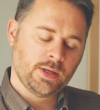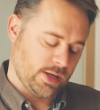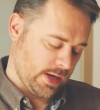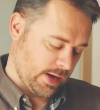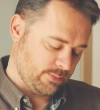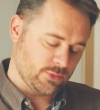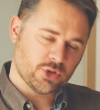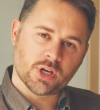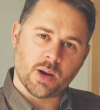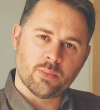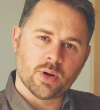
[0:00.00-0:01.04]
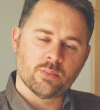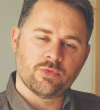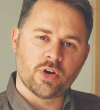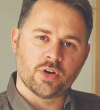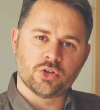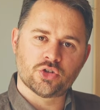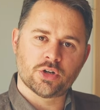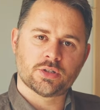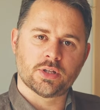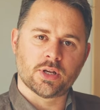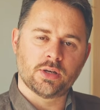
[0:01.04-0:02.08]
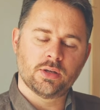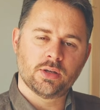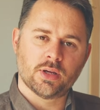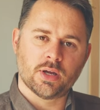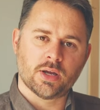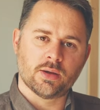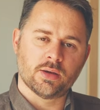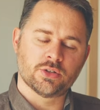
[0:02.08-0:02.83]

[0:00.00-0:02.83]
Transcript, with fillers: Um, it's a camera I'm very interested in uh,